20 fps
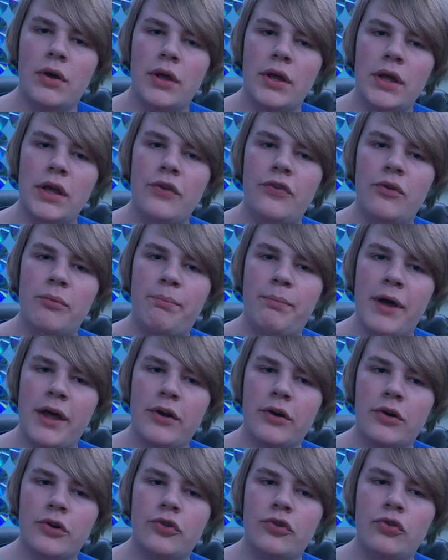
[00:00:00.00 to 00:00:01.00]
is it
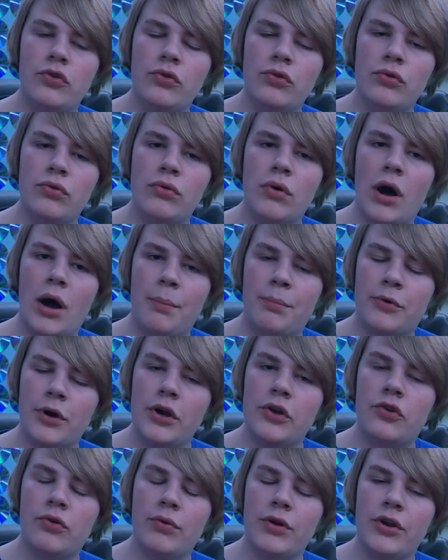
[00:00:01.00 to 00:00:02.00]
better to
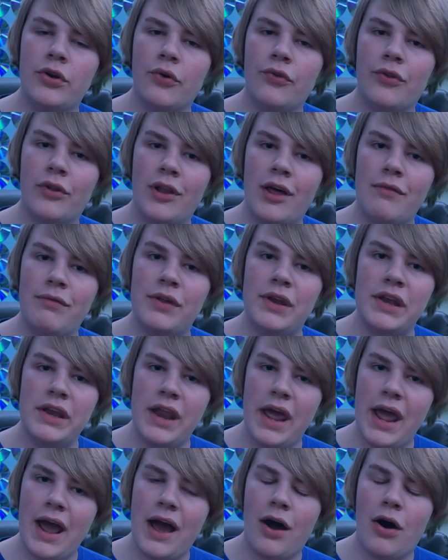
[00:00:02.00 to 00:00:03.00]
upgrade to Windows 11
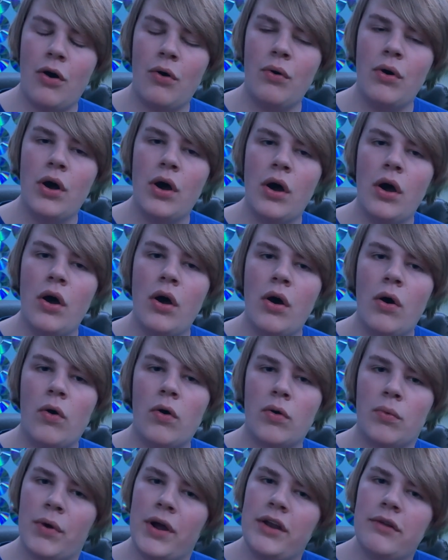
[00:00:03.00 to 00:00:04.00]
now
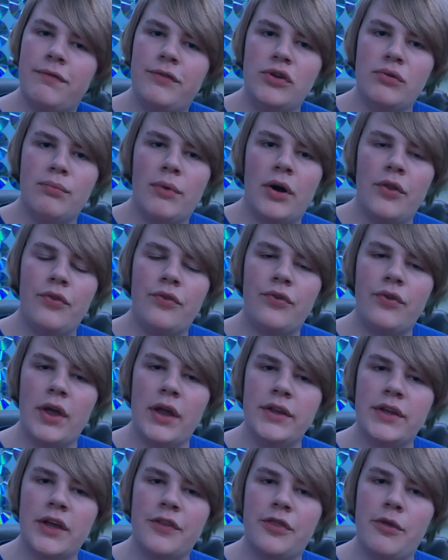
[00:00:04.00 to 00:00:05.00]
or wait a few months
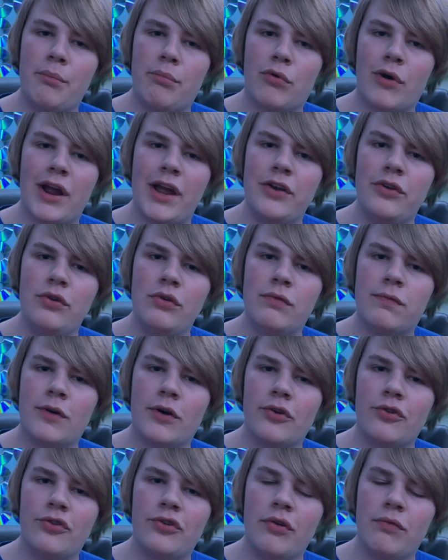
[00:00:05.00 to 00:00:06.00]
and get the brand new
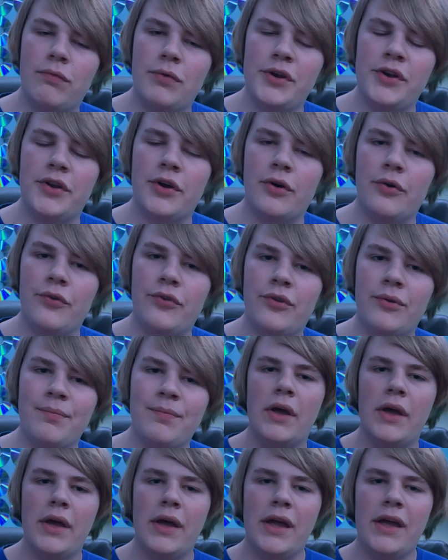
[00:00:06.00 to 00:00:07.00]
version of Windows?
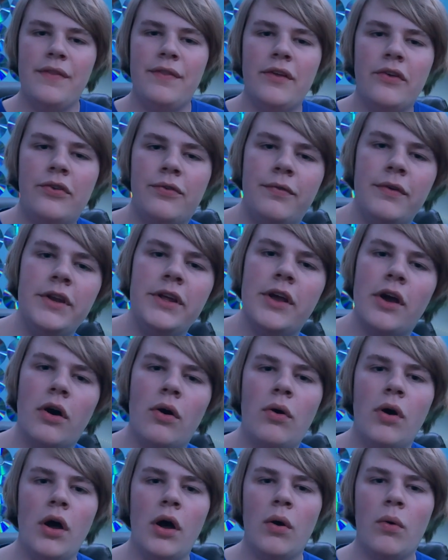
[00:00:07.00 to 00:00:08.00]
In this
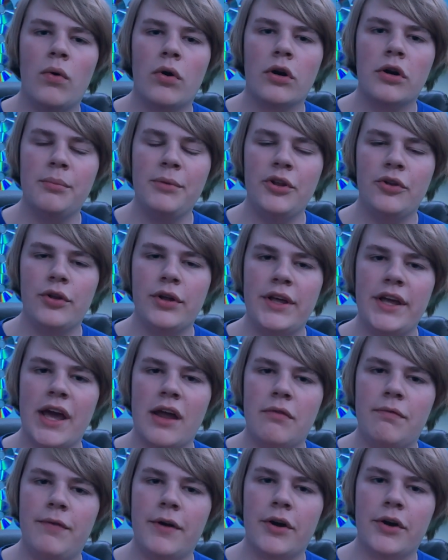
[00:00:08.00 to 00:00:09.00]
video, we're going to be looking
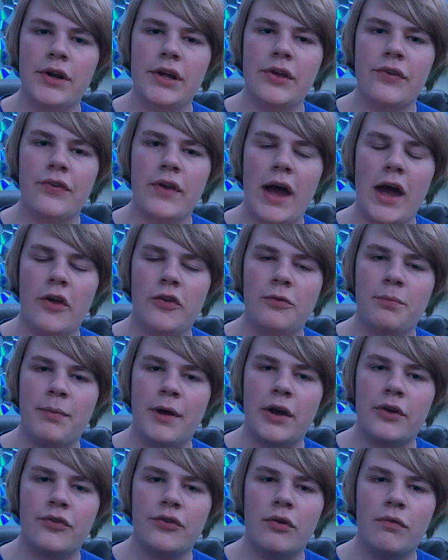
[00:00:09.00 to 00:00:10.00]
at various
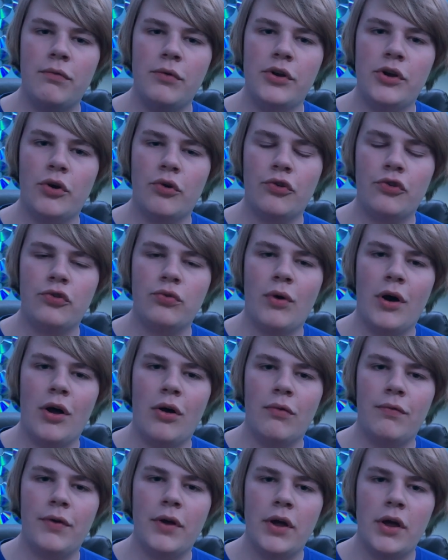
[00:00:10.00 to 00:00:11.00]
aspects of Windows
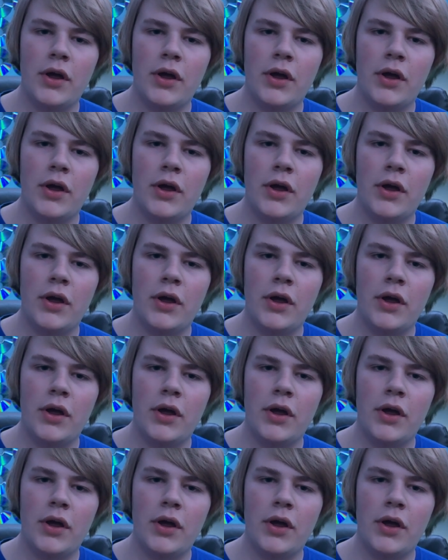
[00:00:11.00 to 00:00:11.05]
12,